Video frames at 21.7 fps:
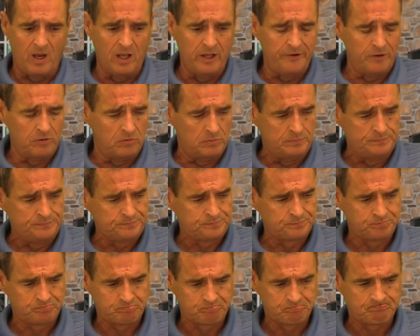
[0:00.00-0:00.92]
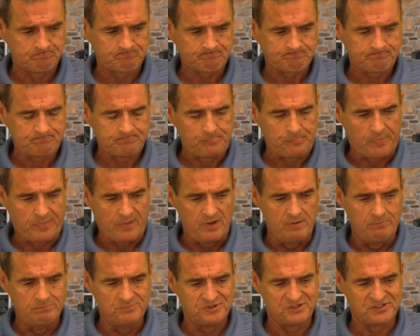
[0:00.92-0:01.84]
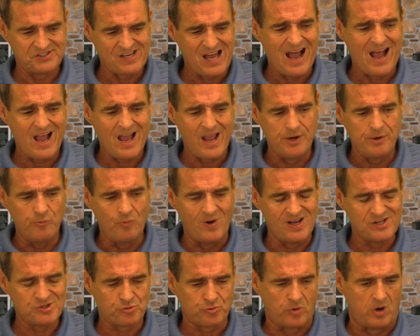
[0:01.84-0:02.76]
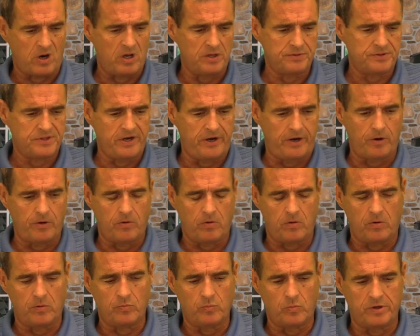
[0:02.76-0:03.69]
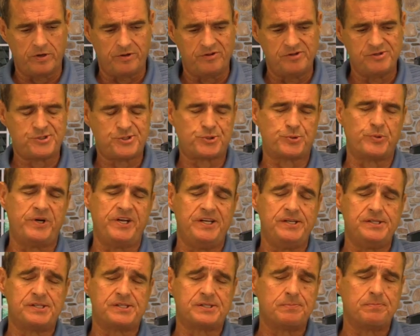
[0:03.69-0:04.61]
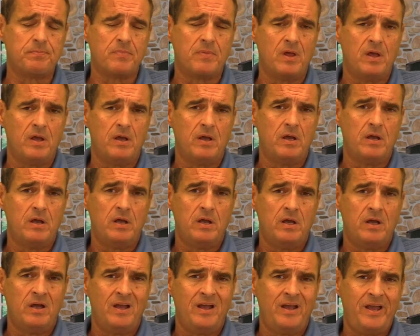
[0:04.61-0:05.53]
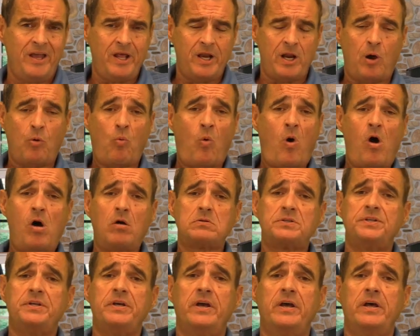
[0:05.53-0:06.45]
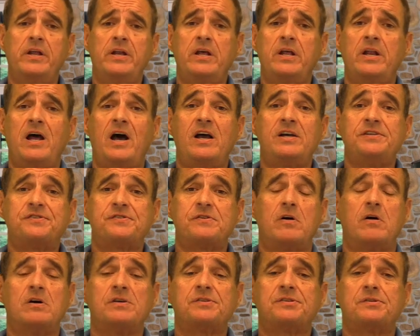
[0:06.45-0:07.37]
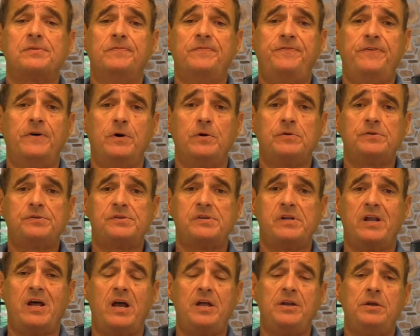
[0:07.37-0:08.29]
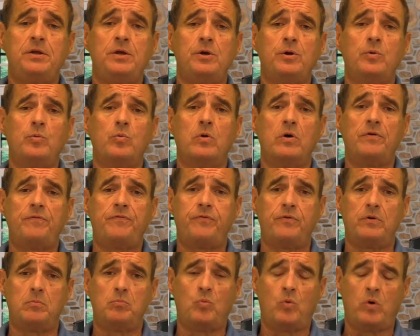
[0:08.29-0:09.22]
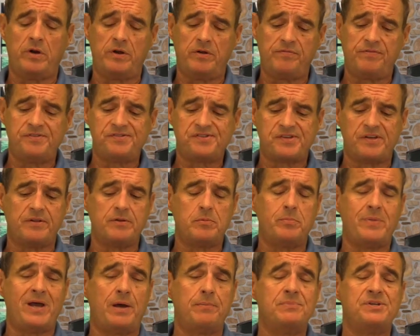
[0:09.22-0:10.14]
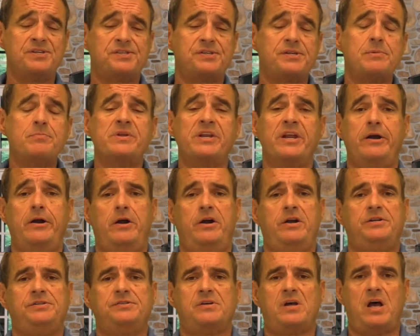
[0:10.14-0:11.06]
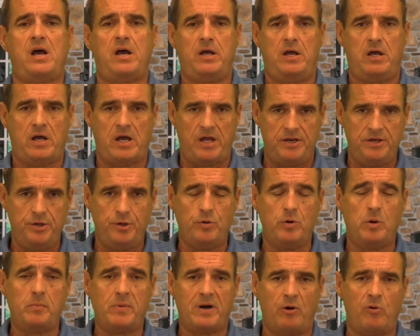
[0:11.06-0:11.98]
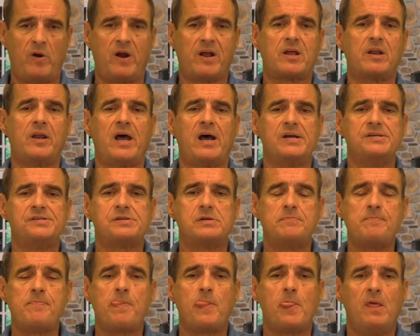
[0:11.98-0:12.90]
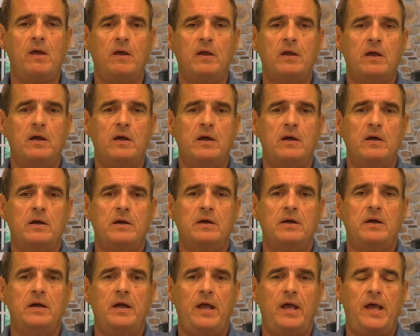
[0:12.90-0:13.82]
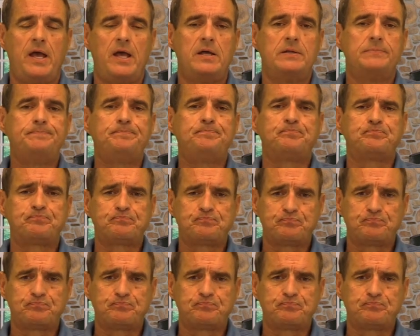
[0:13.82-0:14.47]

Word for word: a little side restaurant there on one of the streets. And I walked in and I saw some folks that I knew were from one of the Southern Baptist seminaries. I, I knew them, I recognized them. And